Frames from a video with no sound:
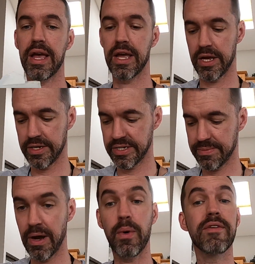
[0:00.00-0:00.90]

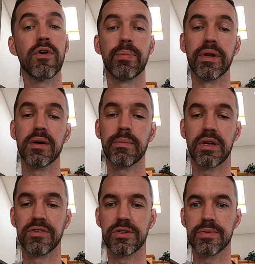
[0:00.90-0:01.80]
and my wife opened it
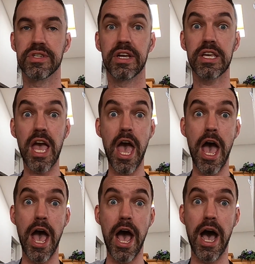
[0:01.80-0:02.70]
because she was like,
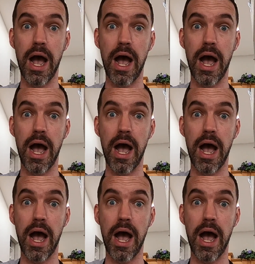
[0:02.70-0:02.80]
yeah,